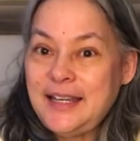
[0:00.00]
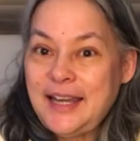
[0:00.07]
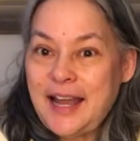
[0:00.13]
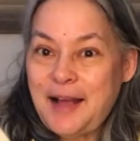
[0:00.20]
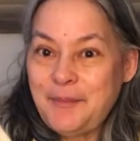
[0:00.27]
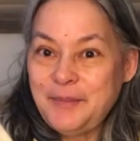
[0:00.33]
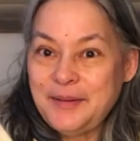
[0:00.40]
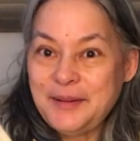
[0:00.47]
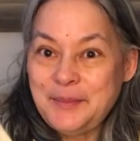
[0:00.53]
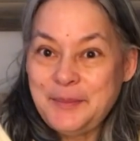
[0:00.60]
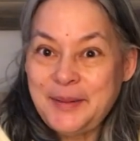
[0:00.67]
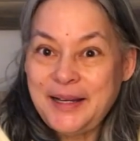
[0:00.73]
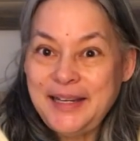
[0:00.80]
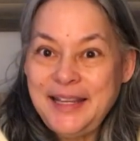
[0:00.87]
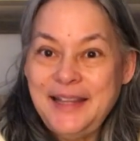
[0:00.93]
tap
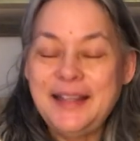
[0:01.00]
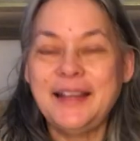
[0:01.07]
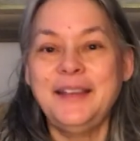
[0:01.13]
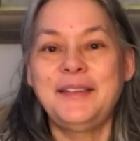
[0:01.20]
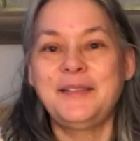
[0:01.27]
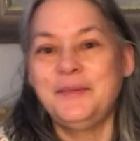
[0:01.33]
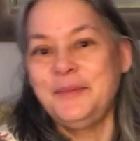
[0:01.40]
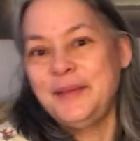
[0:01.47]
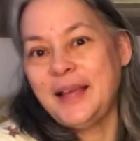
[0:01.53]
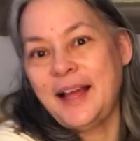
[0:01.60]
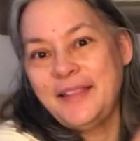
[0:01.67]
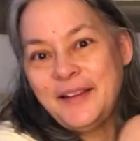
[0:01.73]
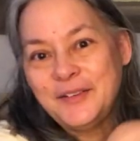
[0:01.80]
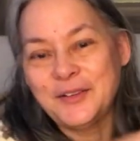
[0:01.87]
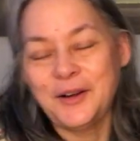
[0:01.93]
somebody because
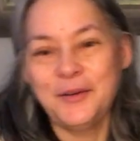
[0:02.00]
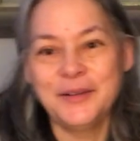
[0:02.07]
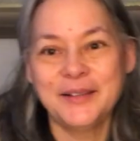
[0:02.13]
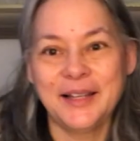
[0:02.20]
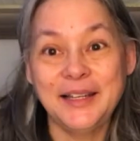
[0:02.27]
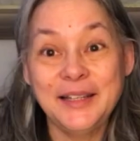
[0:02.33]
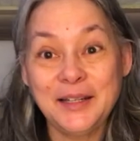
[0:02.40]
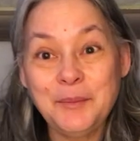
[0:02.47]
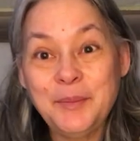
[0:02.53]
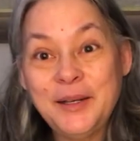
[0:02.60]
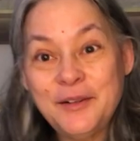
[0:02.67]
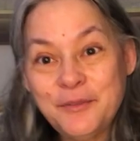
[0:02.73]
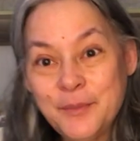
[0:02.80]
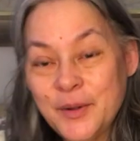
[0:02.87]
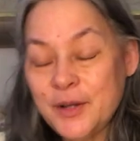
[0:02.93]
there's always a little
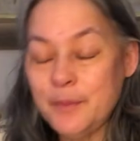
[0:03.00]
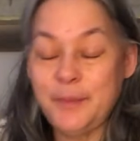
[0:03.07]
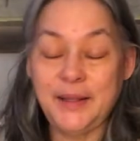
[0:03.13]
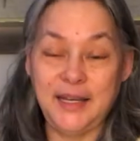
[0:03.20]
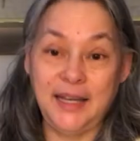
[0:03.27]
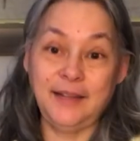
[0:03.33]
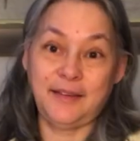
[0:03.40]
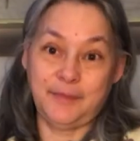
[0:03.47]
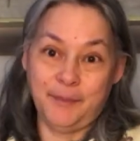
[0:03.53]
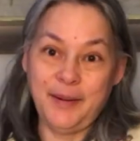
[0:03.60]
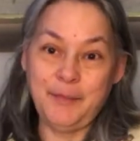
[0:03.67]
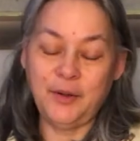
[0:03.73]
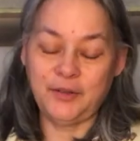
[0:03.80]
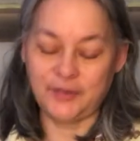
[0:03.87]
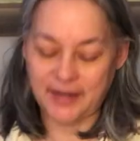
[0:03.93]
bit of murder, but it's,
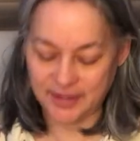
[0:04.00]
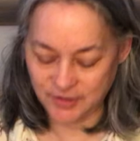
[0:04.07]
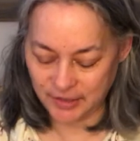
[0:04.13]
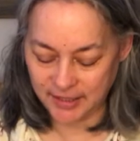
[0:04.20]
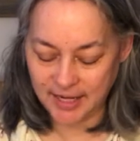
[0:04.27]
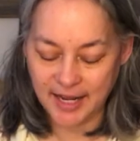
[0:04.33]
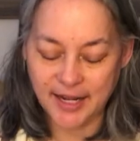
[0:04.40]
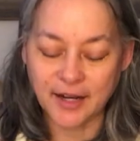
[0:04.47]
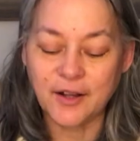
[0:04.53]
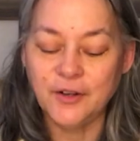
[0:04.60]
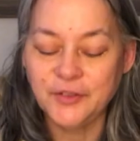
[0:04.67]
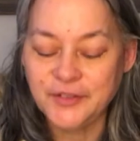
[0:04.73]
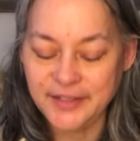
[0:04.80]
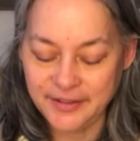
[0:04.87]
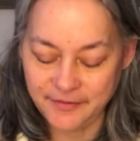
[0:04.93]
my books are actually kind of
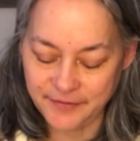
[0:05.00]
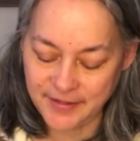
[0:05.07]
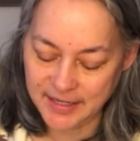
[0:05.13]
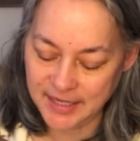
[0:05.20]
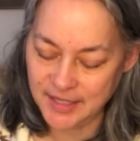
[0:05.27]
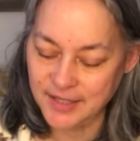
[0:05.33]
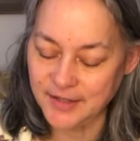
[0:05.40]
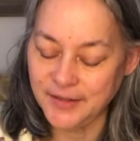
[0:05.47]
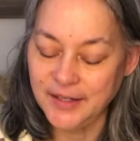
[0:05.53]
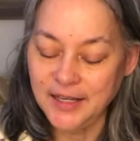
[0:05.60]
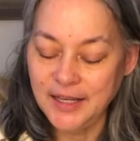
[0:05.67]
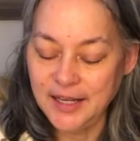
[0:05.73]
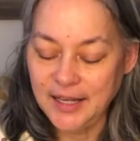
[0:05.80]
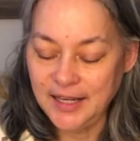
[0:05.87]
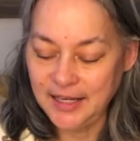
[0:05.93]
cozy and funny too.
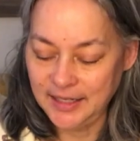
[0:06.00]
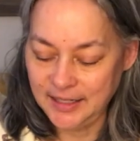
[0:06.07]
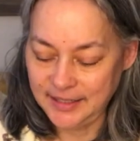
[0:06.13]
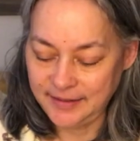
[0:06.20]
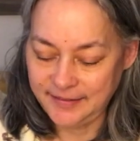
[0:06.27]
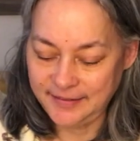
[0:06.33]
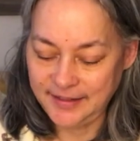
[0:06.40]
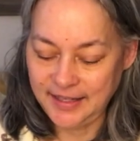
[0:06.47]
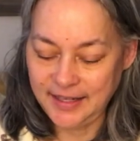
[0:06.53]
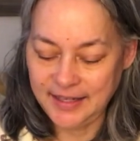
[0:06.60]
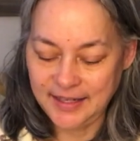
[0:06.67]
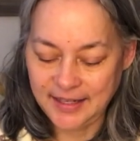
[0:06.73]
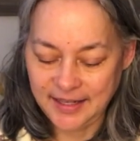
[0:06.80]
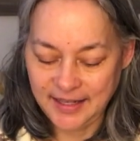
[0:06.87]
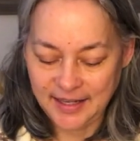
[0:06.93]
Let's
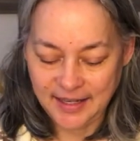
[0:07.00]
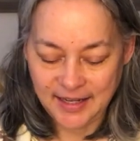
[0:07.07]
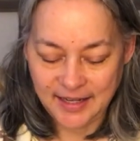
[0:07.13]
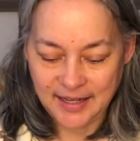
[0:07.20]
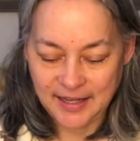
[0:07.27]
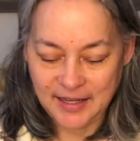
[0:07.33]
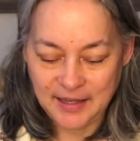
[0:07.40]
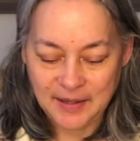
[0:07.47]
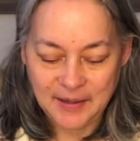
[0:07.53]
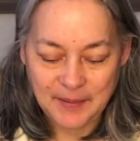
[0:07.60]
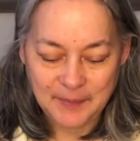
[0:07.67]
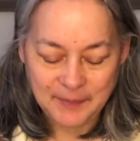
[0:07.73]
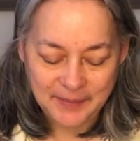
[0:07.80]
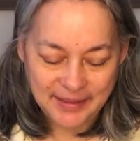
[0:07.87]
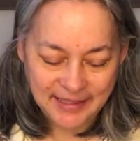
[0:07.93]
see.
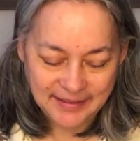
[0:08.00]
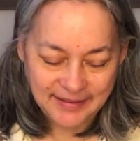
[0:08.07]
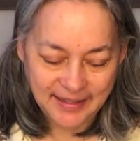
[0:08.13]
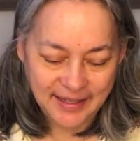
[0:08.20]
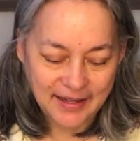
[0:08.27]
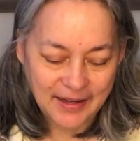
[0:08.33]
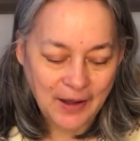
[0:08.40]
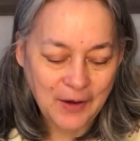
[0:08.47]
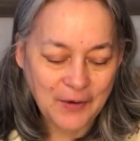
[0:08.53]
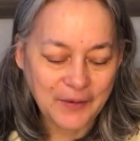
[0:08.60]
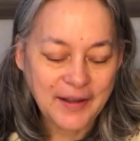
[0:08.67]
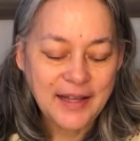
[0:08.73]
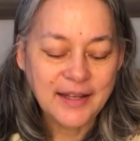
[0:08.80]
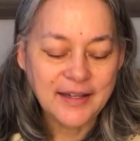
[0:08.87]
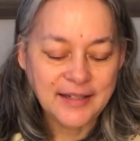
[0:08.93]
Oh,
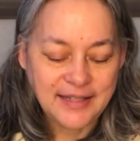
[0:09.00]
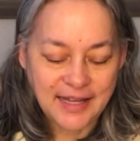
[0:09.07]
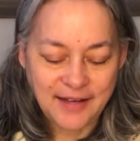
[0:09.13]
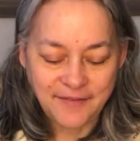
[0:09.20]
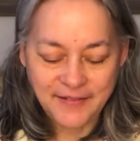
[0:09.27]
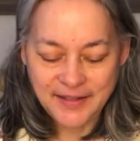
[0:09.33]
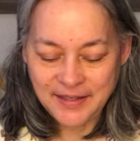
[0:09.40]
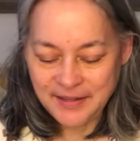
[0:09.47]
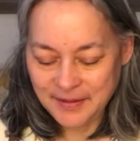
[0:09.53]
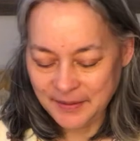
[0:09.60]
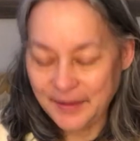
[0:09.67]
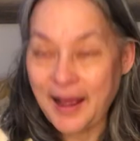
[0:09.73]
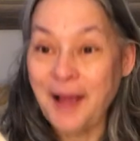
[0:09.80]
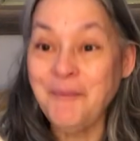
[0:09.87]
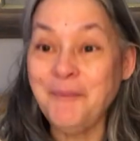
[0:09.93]
Devin,
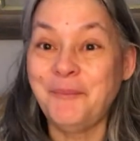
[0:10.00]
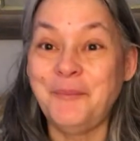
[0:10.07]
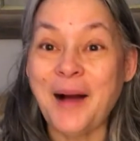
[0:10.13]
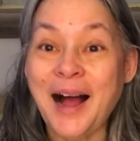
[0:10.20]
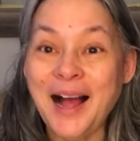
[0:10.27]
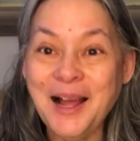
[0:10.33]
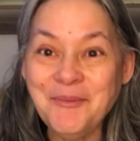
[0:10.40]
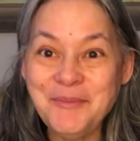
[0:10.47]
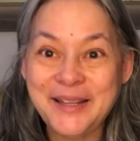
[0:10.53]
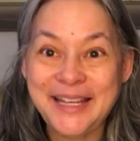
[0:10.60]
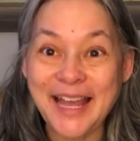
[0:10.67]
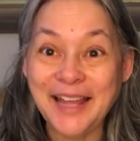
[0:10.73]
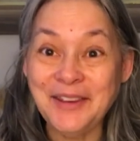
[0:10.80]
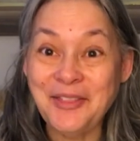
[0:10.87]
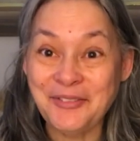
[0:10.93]
I'm
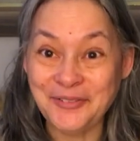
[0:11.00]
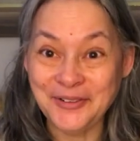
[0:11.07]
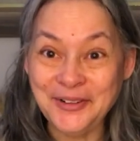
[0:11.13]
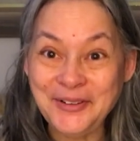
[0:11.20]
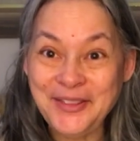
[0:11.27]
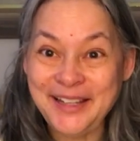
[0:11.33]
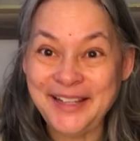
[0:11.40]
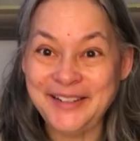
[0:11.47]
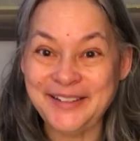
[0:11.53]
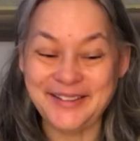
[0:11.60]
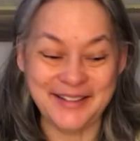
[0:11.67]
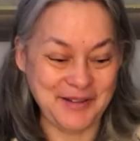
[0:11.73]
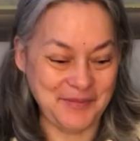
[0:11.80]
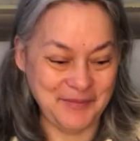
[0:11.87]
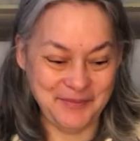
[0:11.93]
getting through these
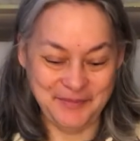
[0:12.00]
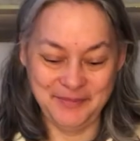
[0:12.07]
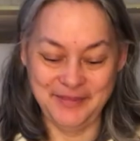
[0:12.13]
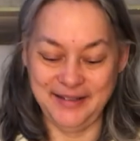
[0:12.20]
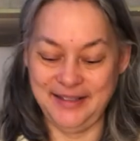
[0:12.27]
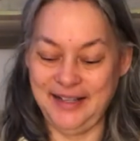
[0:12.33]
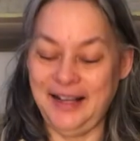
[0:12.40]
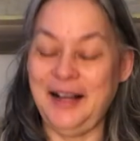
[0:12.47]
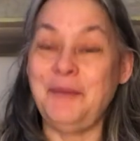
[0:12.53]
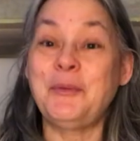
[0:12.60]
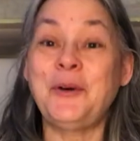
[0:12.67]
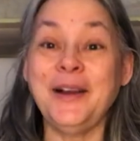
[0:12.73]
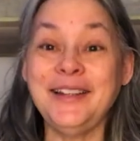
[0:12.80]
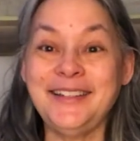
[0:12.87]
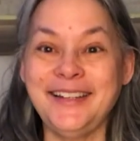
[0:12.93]

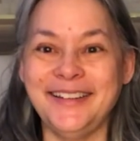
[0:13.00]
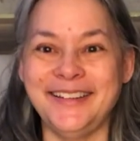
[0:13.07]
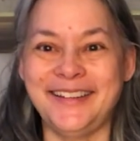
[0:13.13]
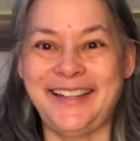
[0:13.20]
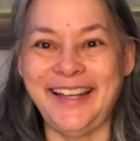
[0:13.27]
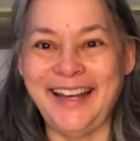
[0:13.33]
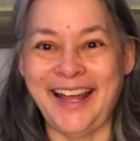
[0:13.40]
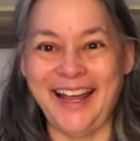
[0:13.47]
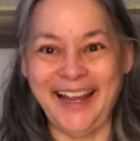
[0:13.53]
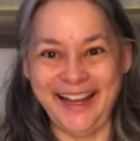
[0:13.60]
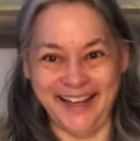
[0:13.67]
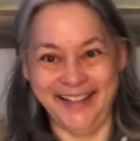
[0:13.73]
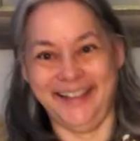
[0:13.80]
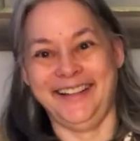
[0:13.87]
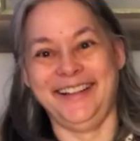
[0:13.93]
questions today.